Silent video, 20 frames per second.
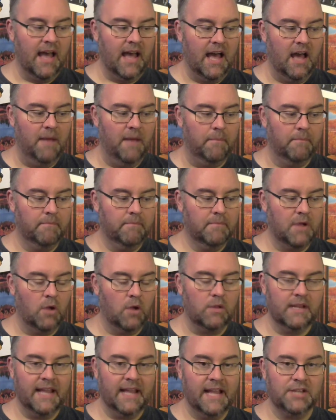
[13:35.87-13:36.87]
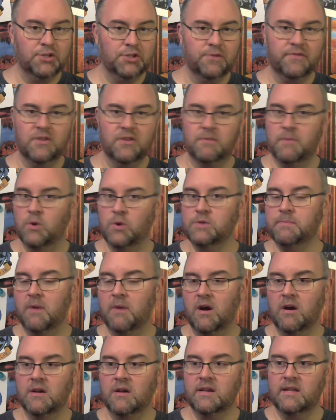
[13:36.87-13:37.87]
Colon cancer, for the most
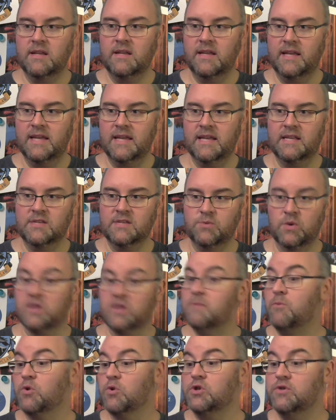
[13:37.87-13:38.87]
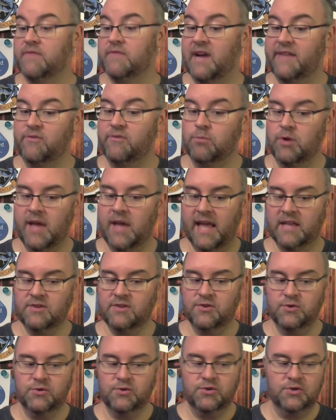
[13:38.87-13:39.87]
part, is one of the more survivable
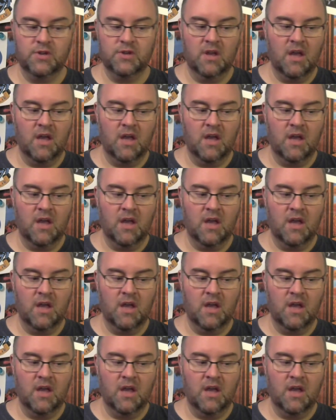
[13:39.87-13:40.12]
cancers.